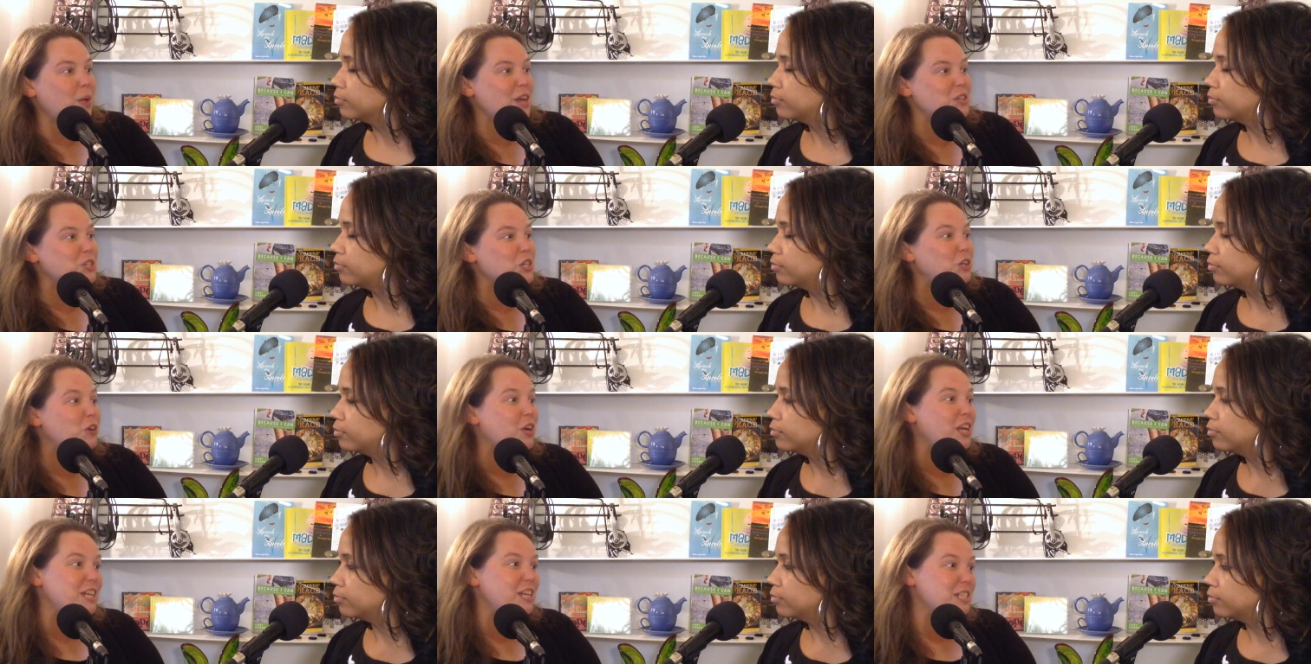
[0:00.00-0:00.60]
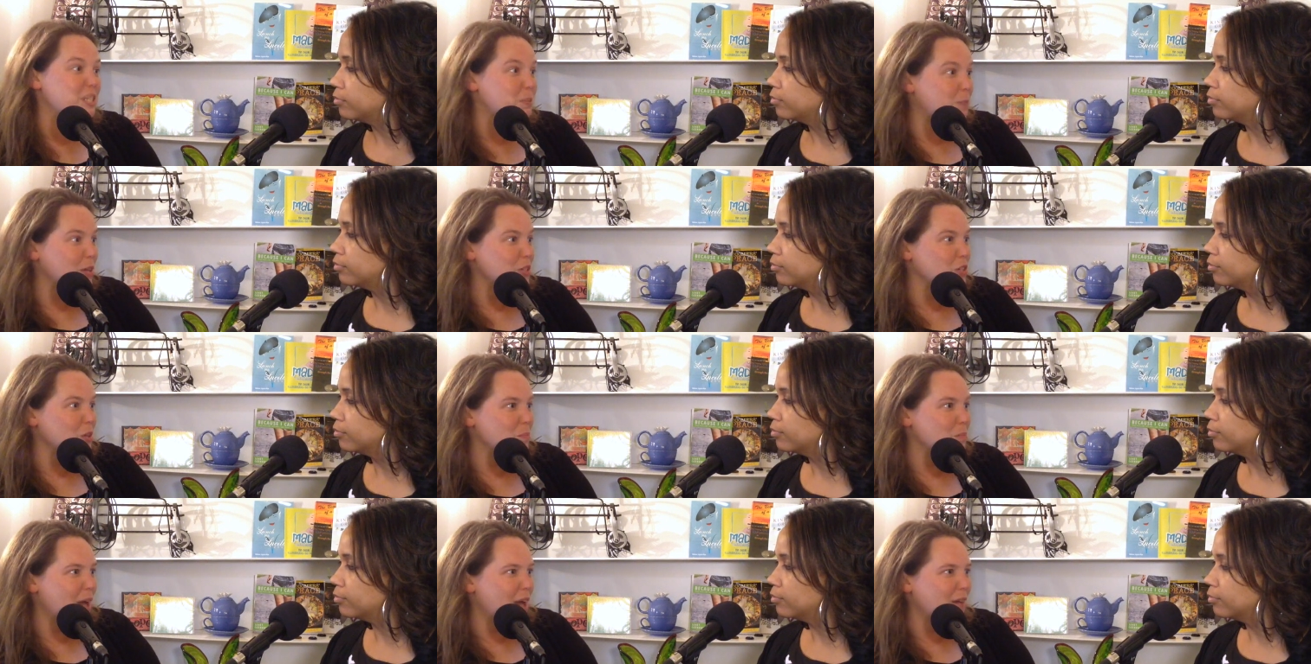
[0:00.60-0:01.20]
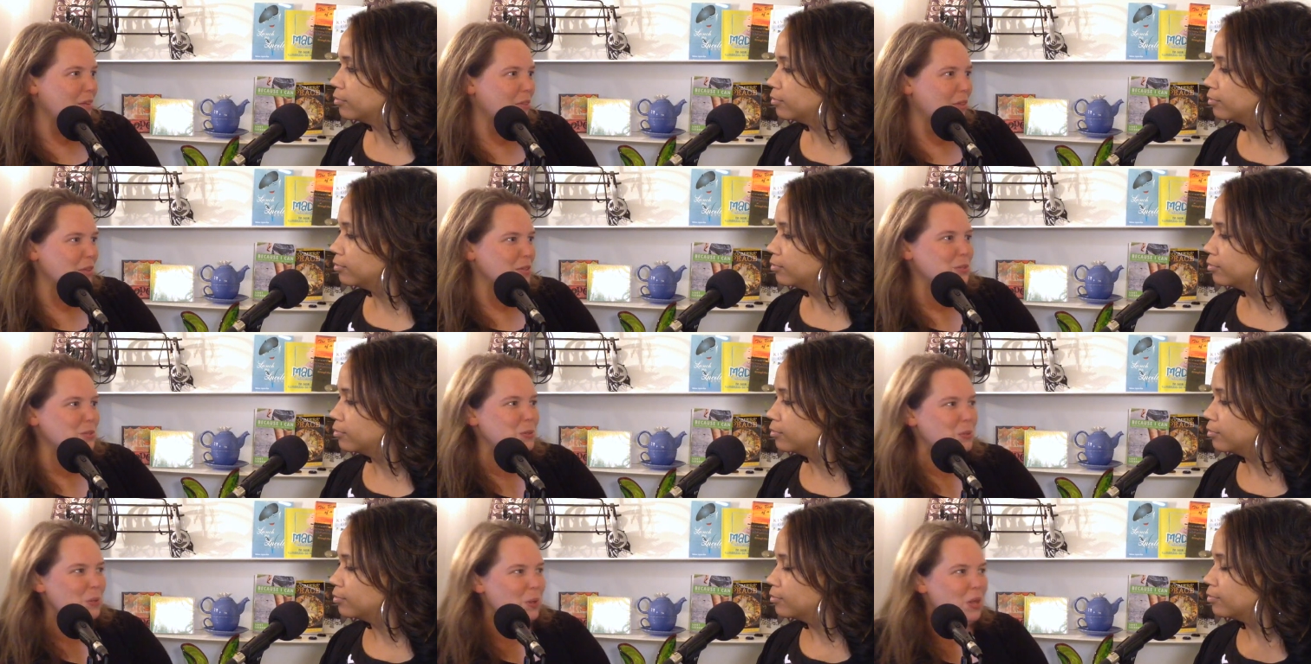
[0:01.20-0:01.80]
Speaker 1: actually created a special bell in the
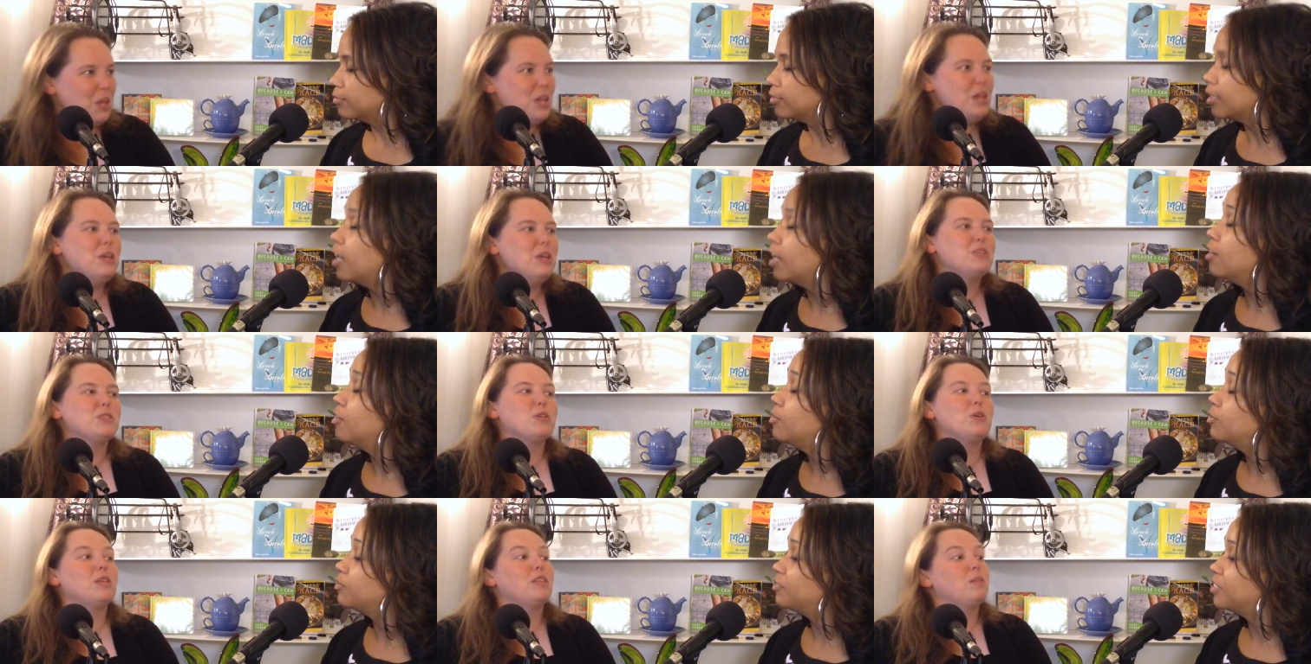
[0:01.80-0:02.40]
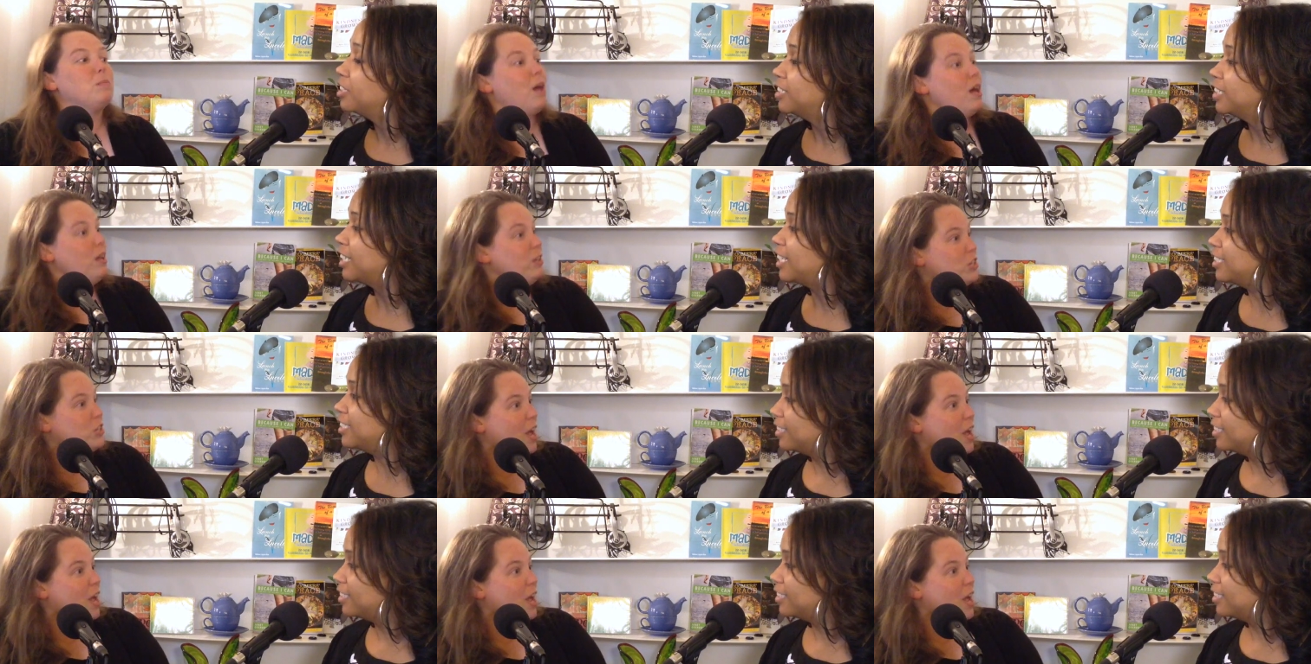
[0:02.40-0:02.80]
school, oh, so that very the bell nice.